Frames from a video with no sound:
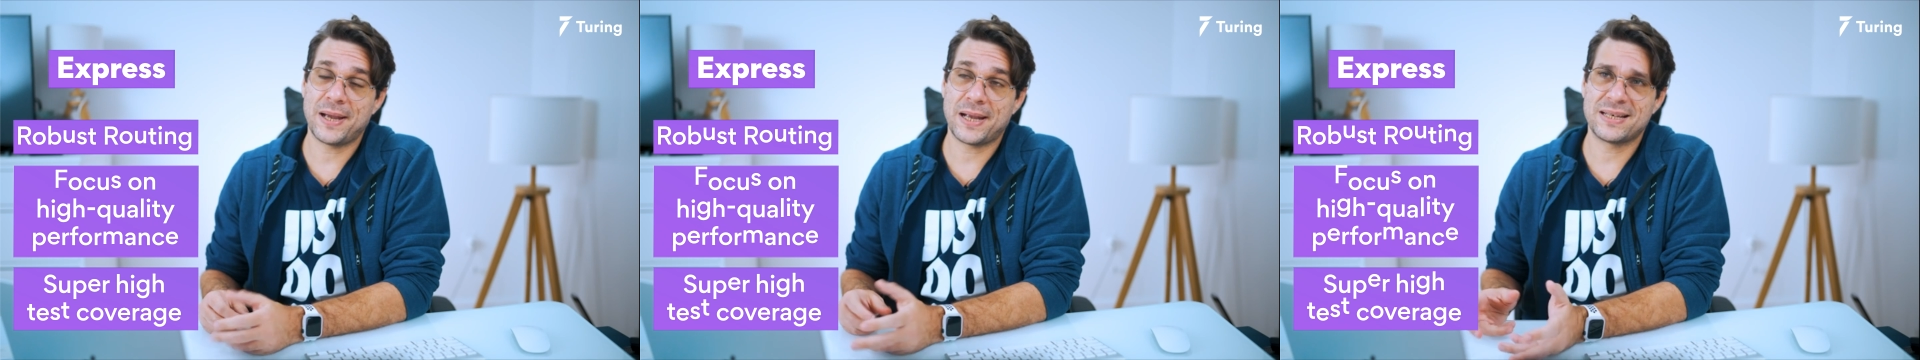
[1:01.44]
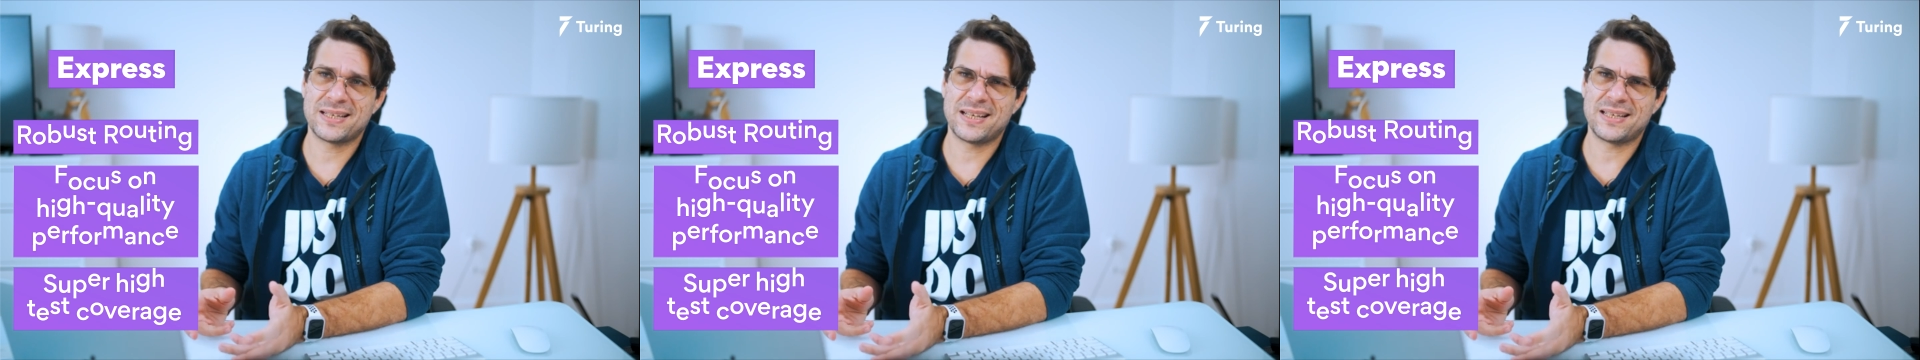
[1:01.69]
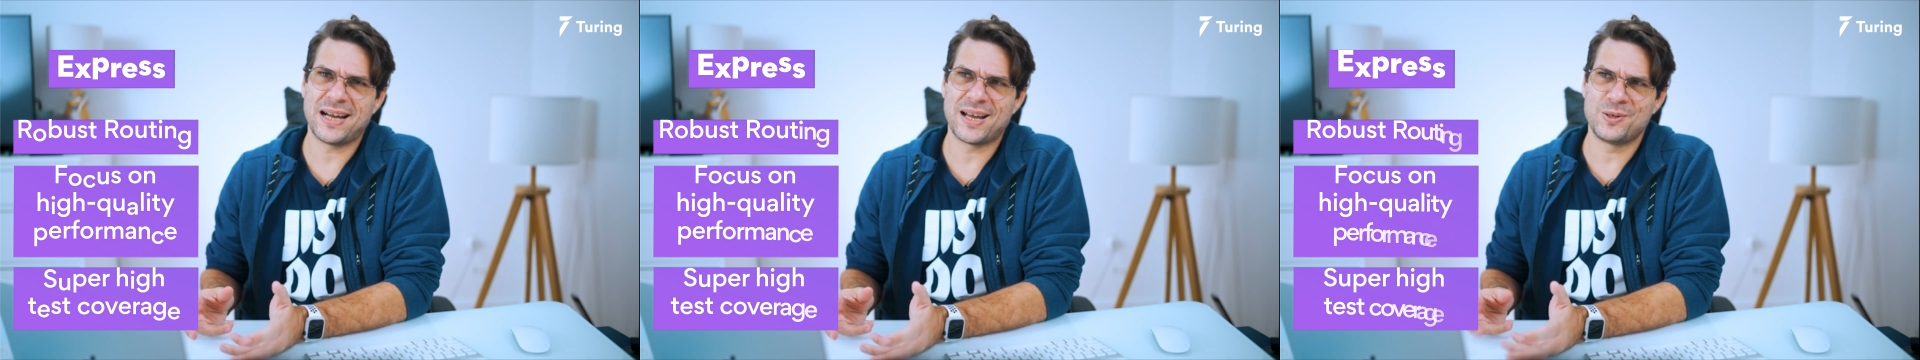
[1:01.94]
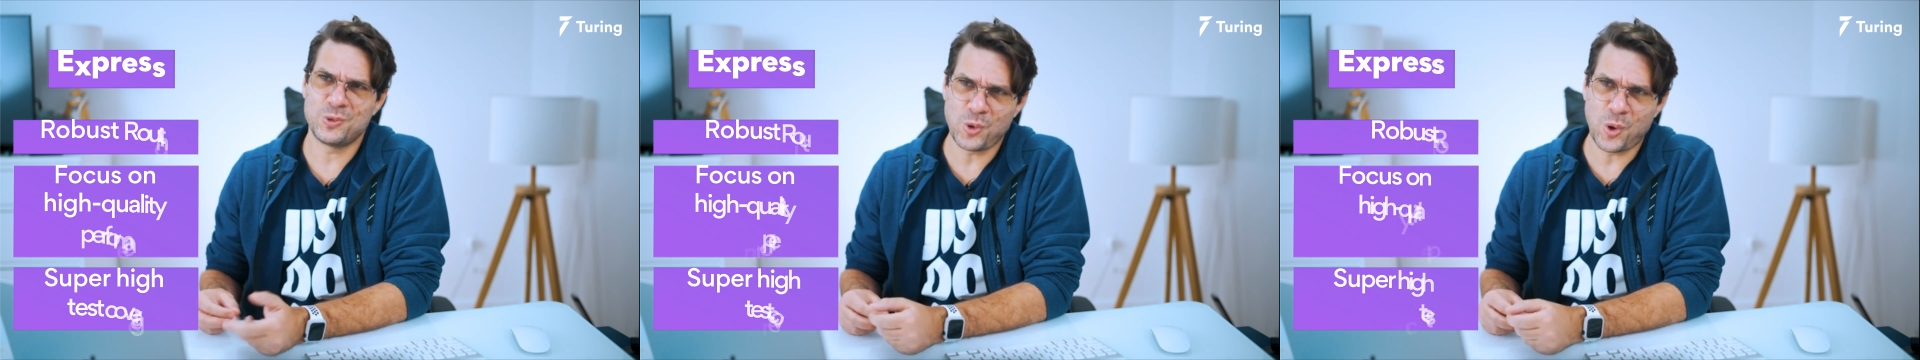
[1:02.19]
packages that are
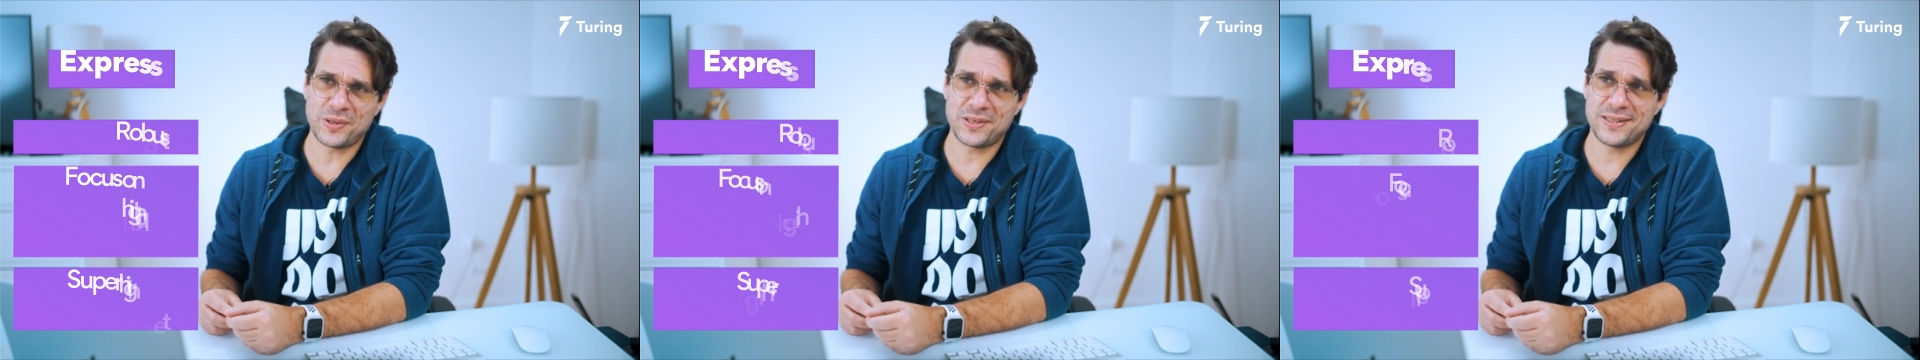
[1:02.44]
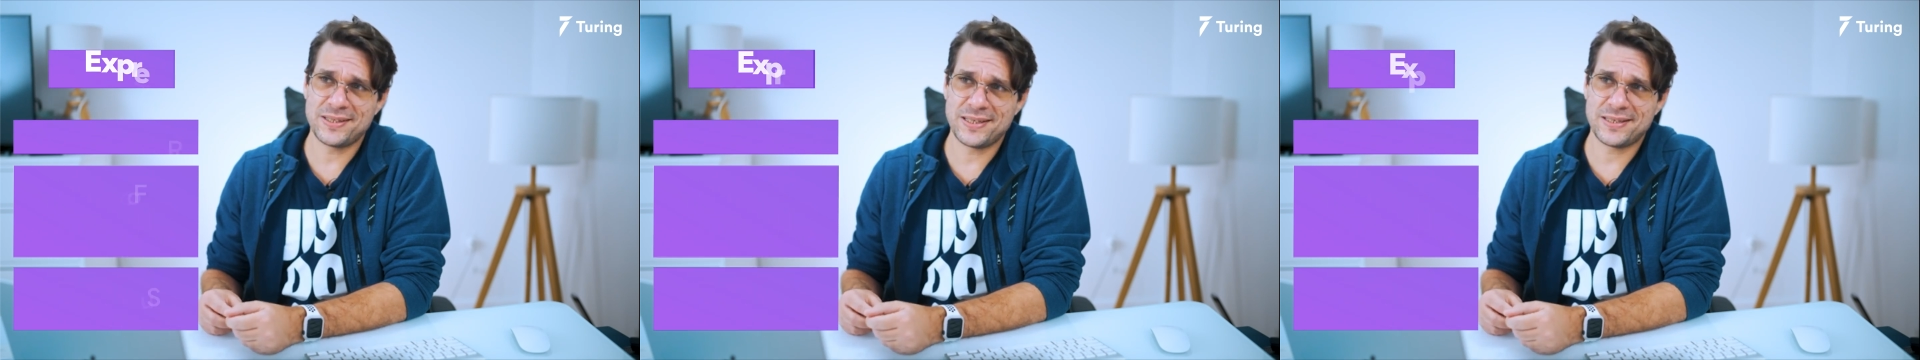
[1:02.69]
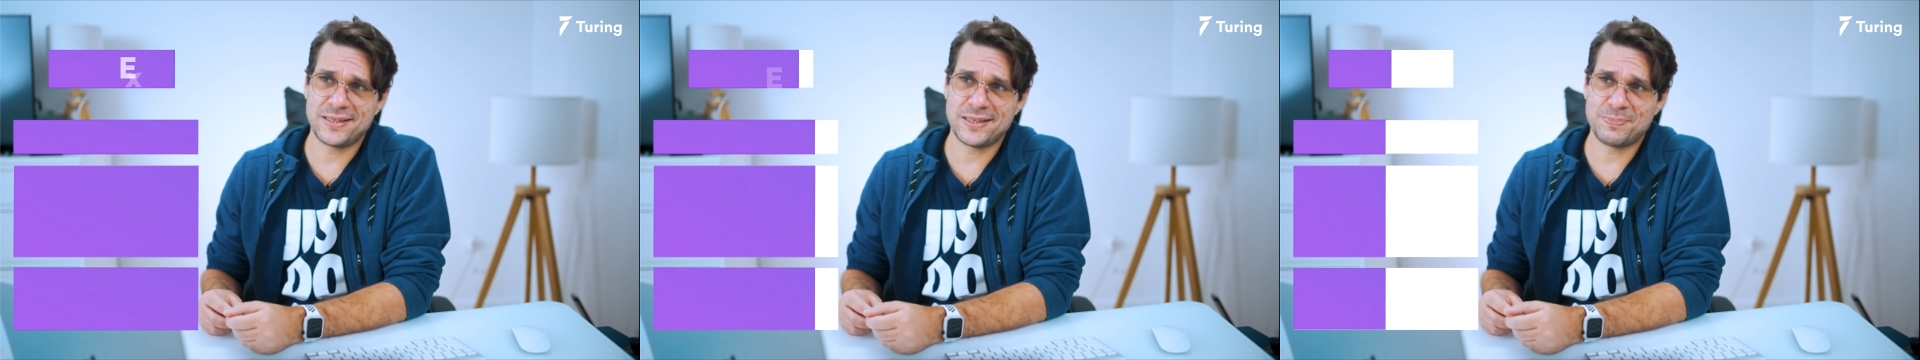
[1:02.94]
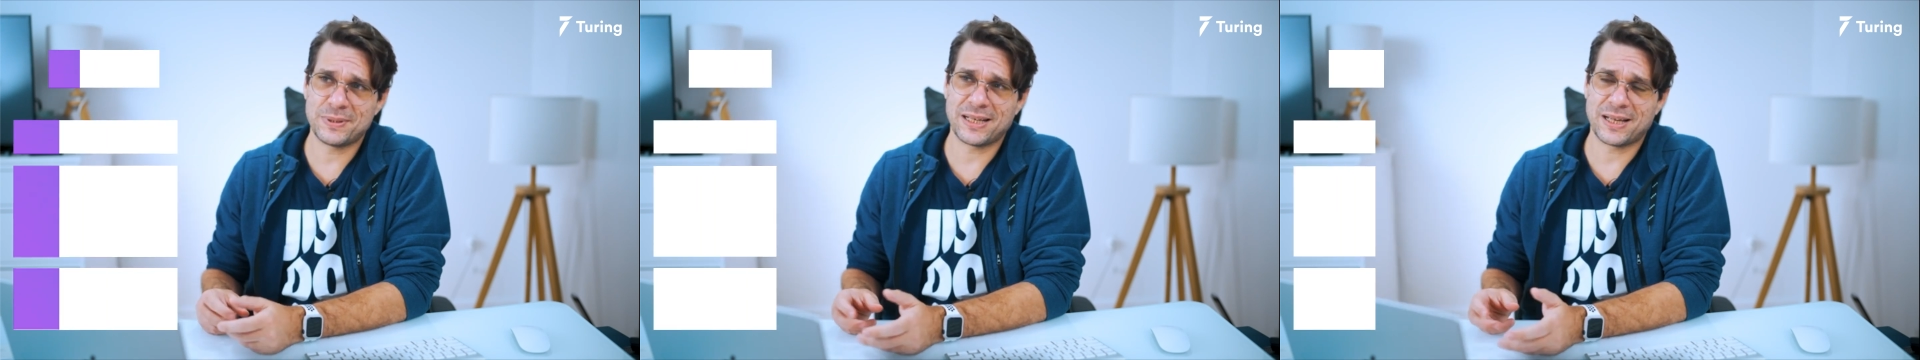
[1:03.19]
not in this
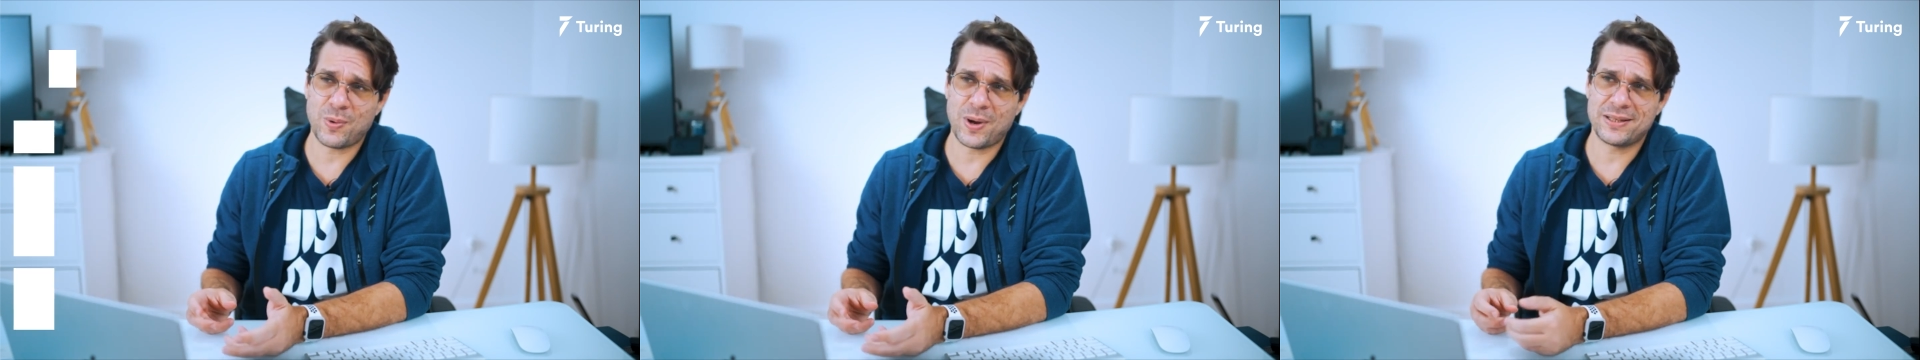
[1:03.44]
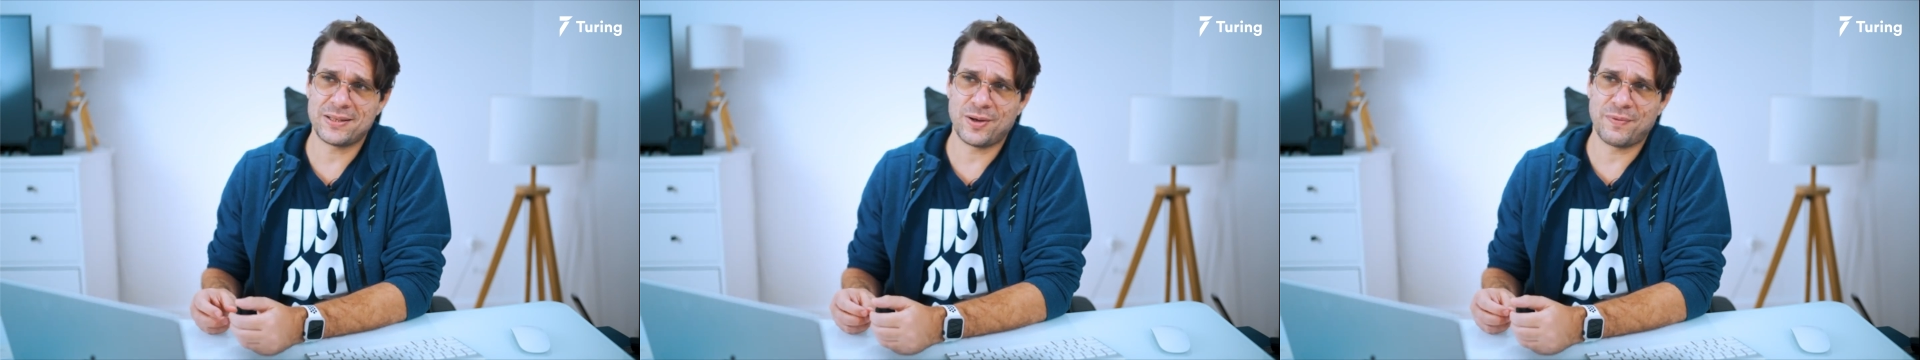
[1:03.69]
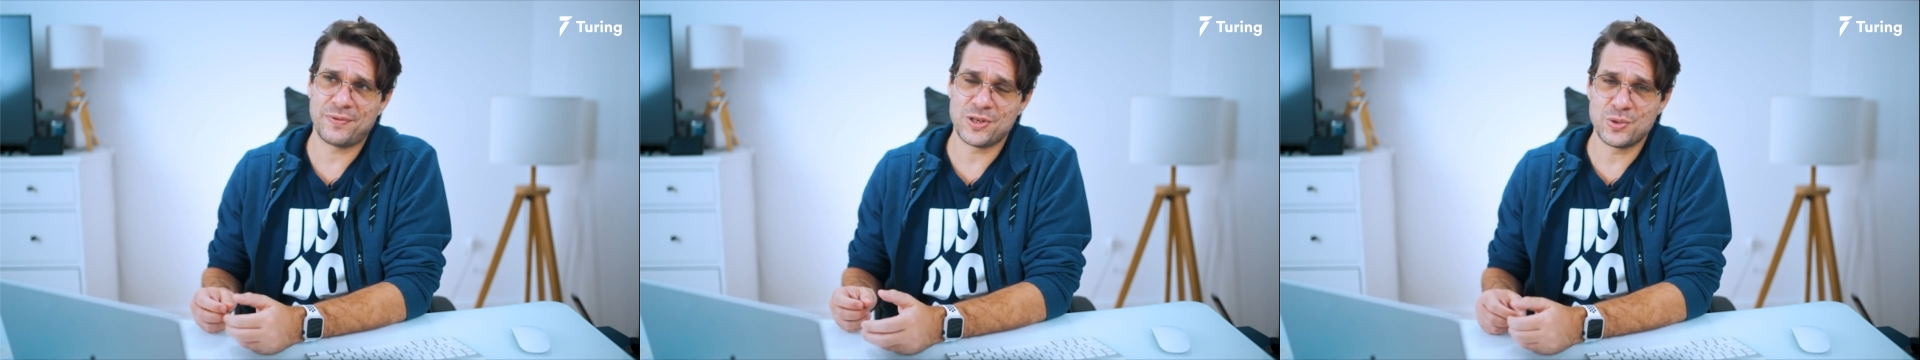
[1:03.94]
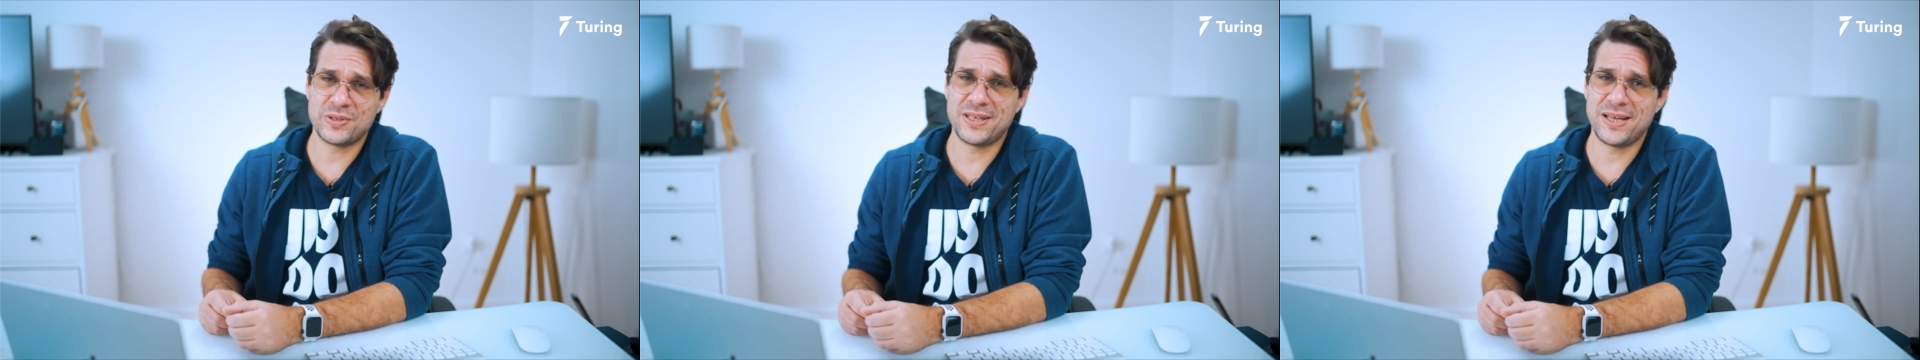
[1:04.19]
list, but I quite often
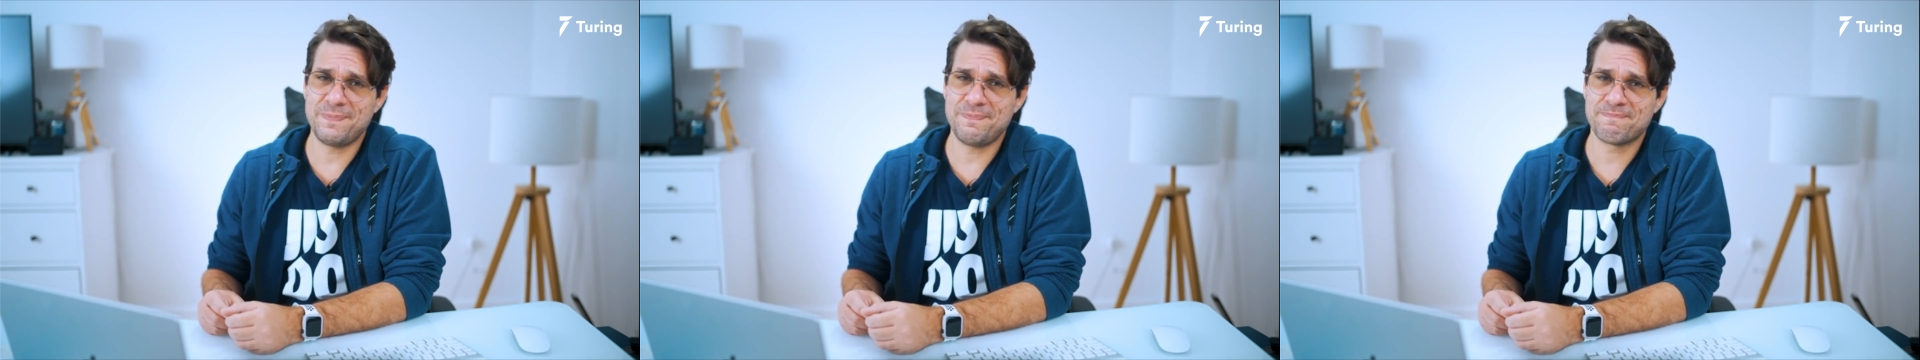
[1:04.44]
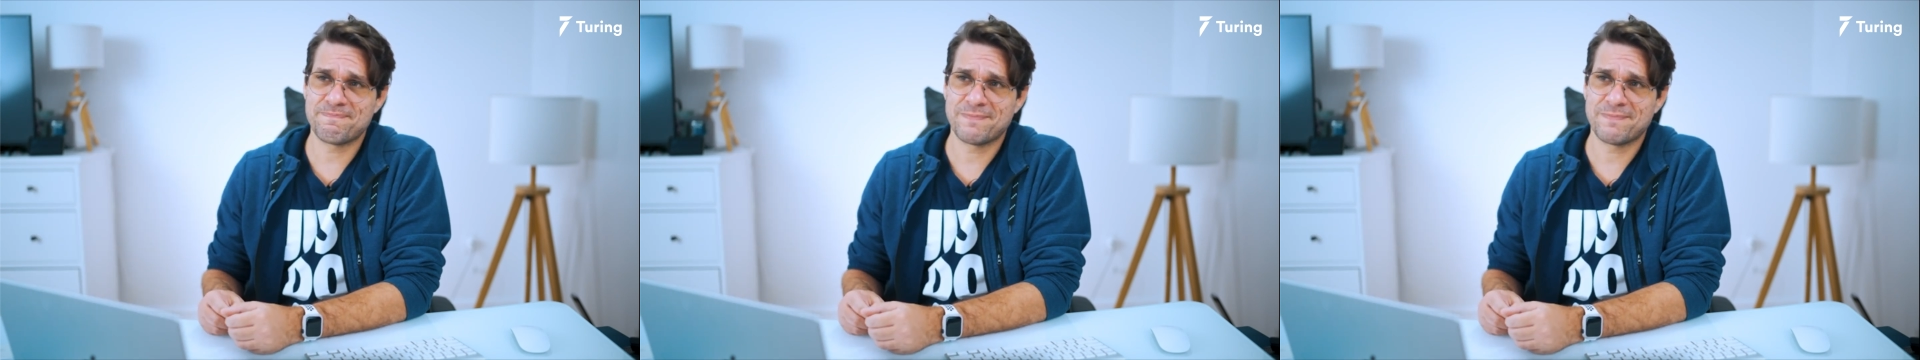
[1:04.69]
use them